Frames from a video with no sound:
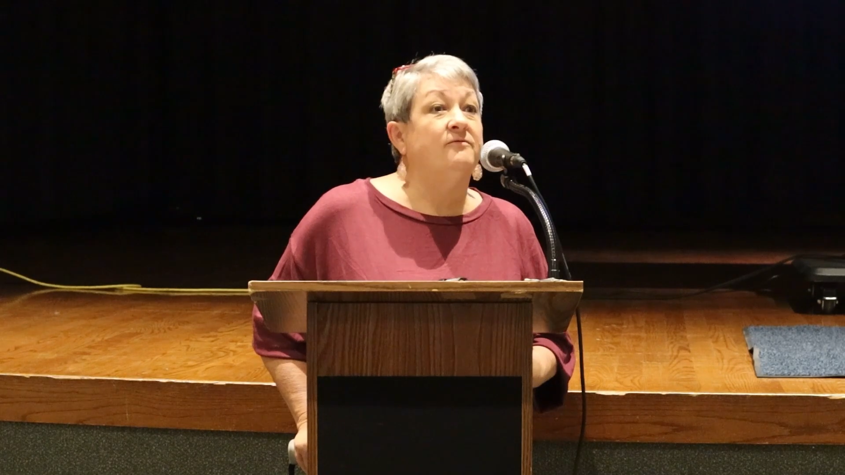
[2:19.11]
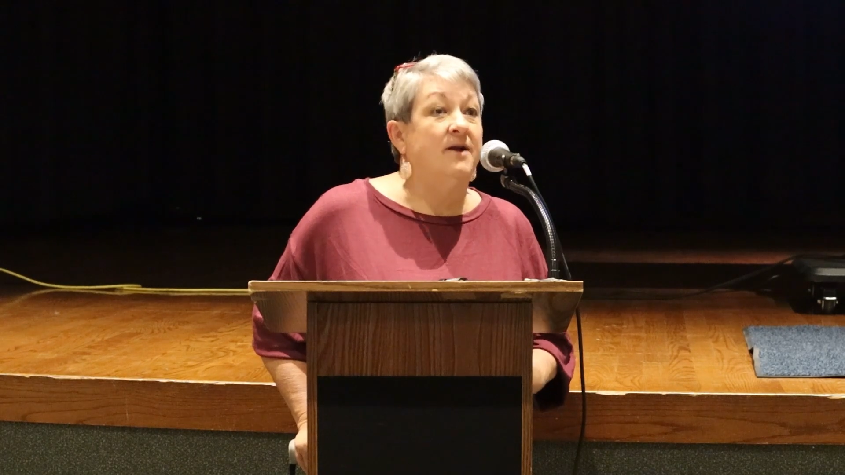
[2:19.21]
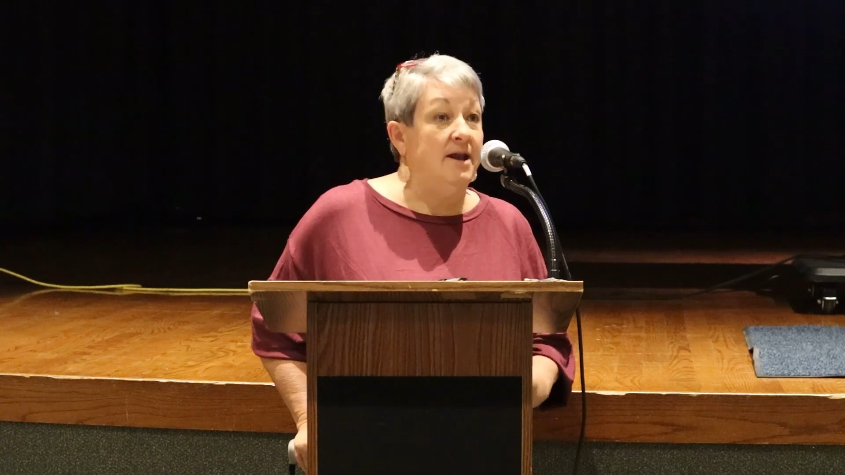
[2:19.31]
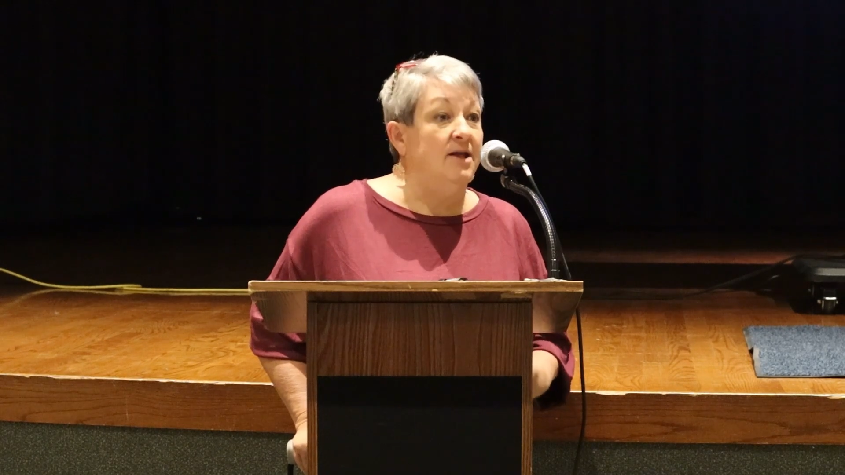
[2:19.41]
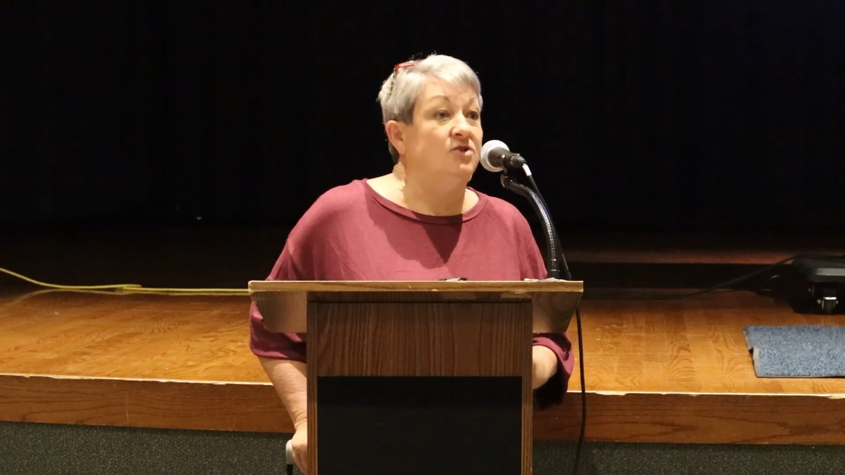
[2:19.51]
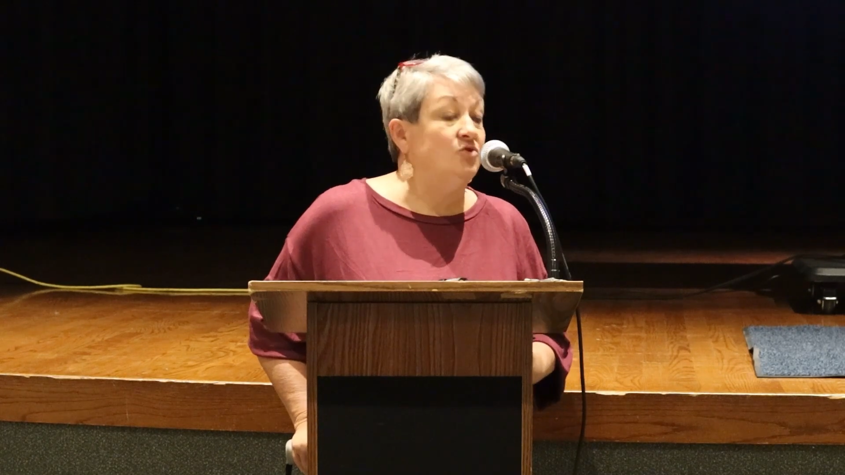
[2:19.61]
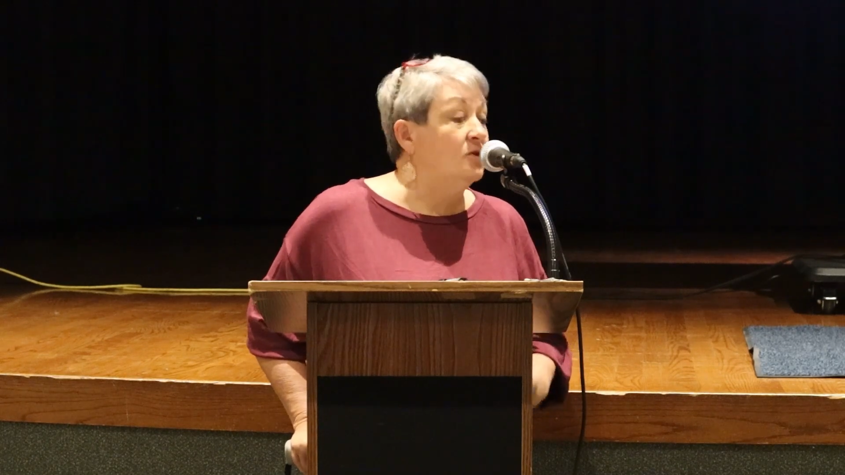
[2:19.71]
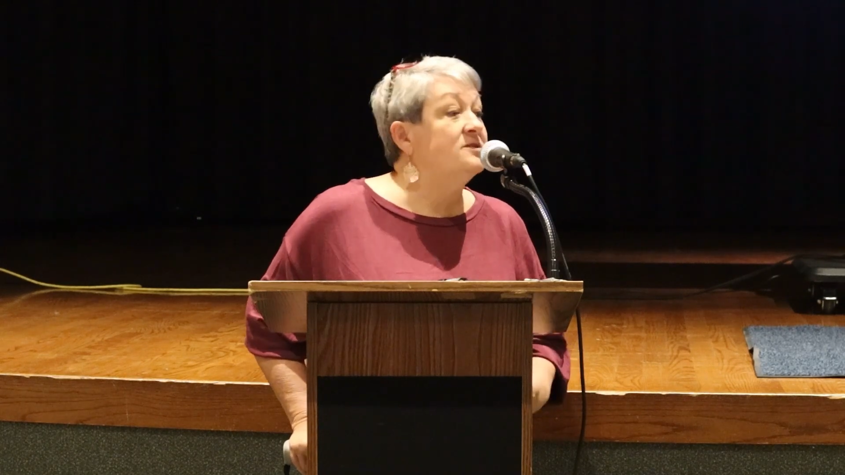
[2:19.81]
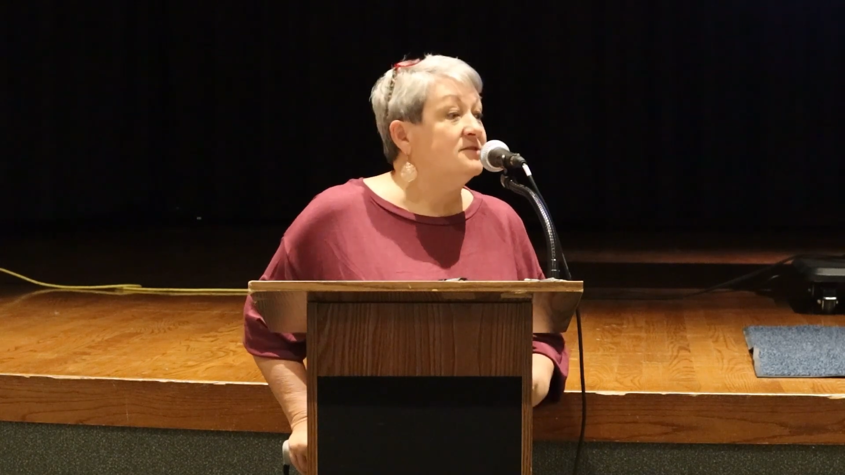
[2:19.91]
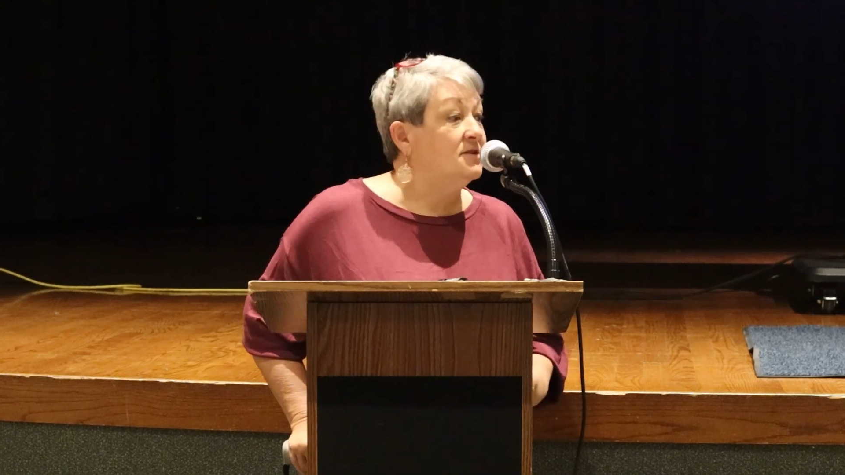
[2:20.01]
financial
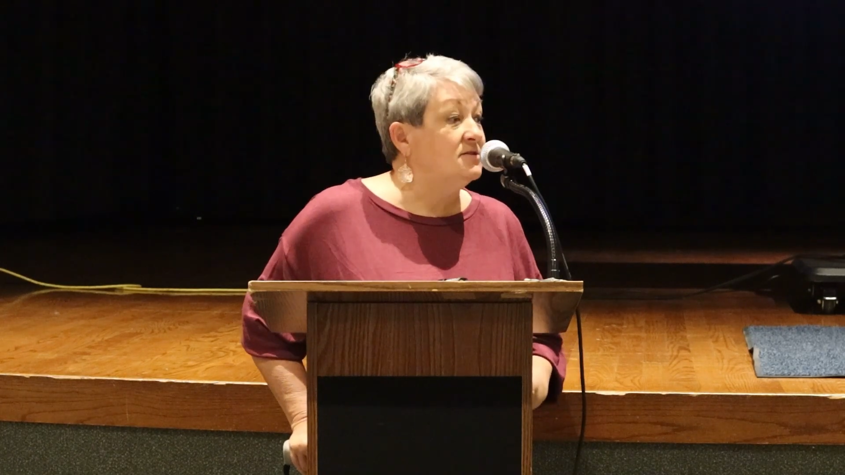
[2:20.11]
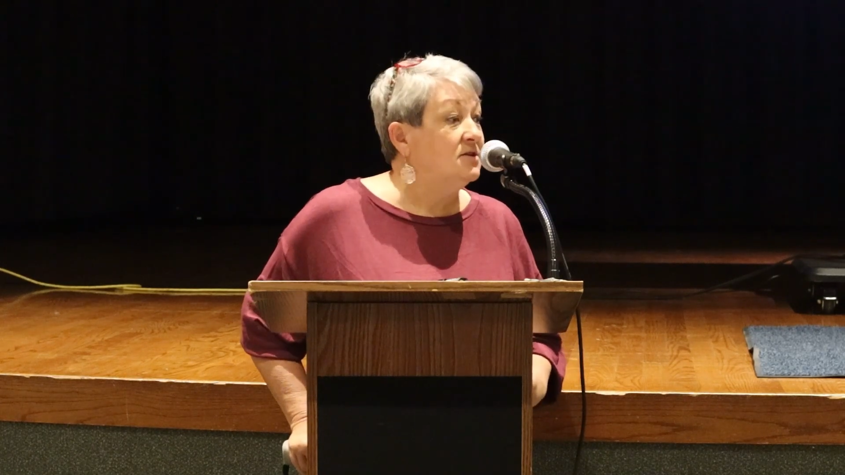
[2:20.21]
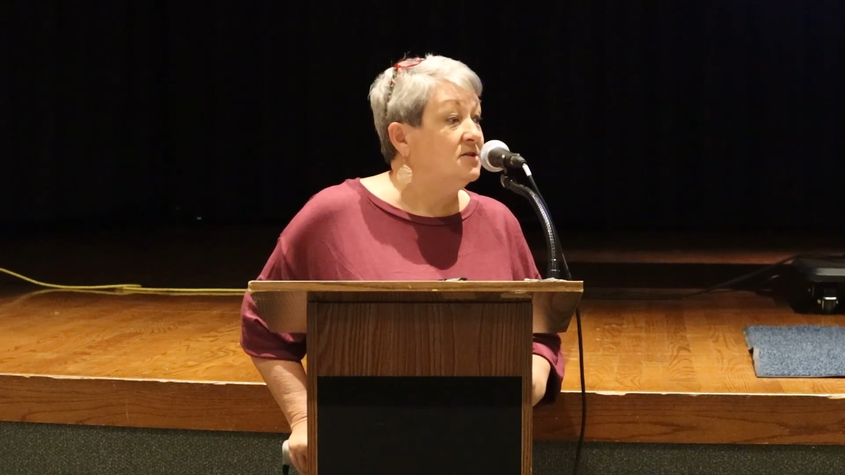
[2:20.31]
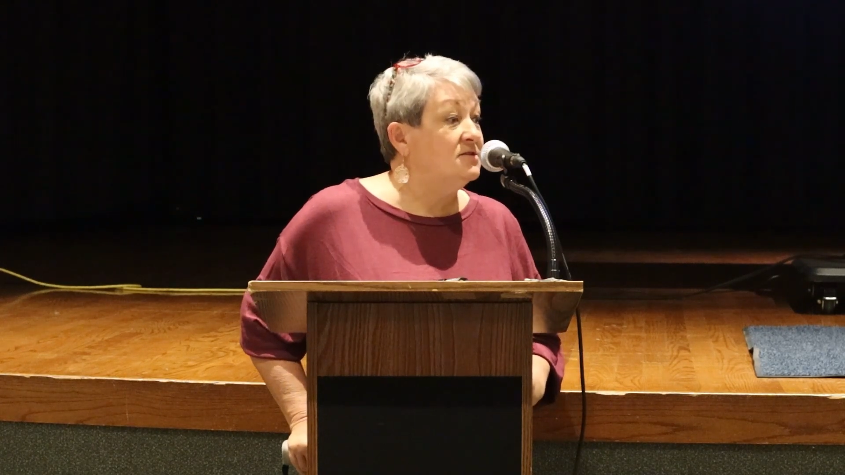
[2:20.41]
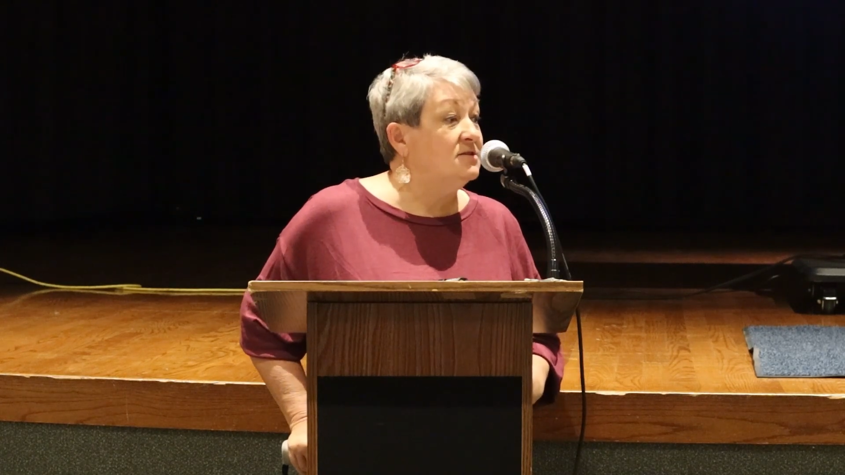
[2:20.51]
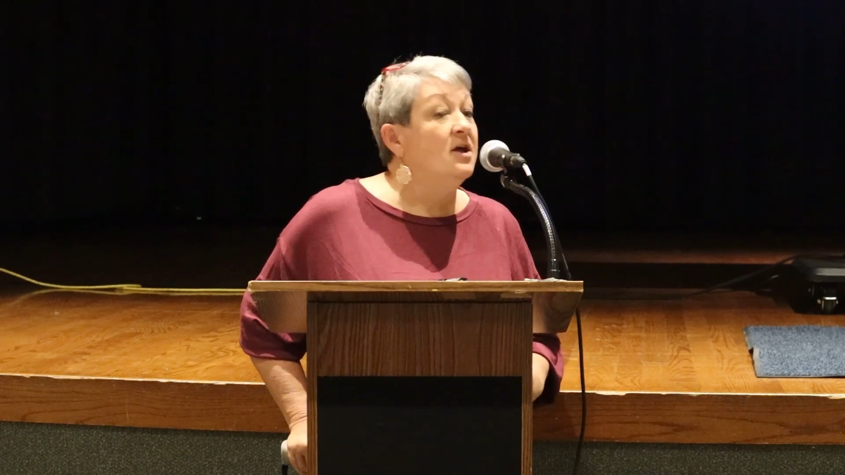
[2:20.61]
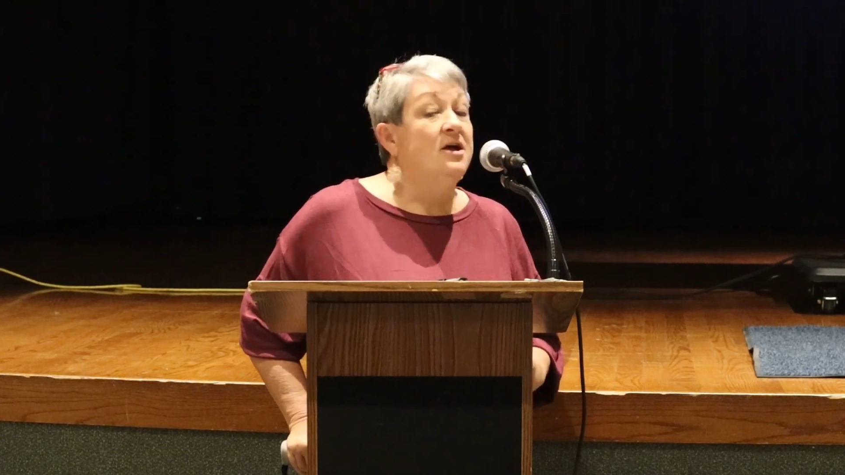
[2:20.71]
assistance.